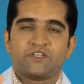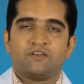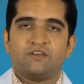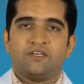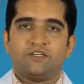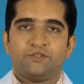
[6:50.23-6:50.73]

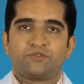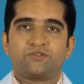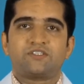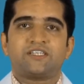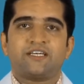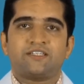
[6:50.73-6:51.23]
you
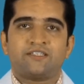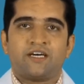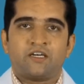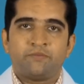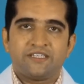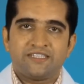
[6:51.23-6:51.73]
could say that the
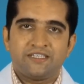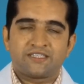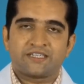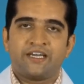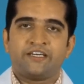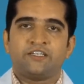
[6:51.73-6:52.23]
RBC is
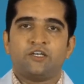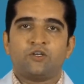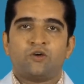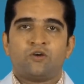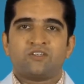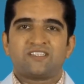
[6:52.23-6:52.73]
carrying a long